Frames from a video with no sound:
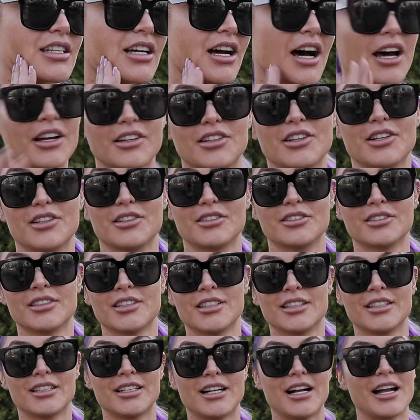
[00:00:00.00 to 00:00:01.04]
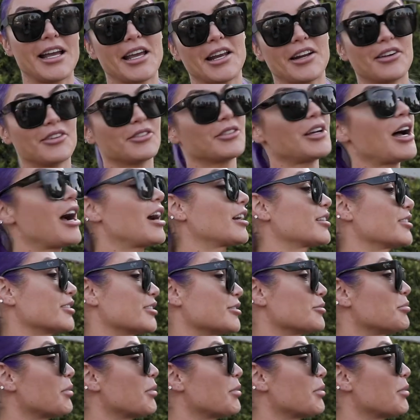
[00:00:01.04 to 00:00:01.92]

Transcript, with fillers: I don't know. I ain't no doctor,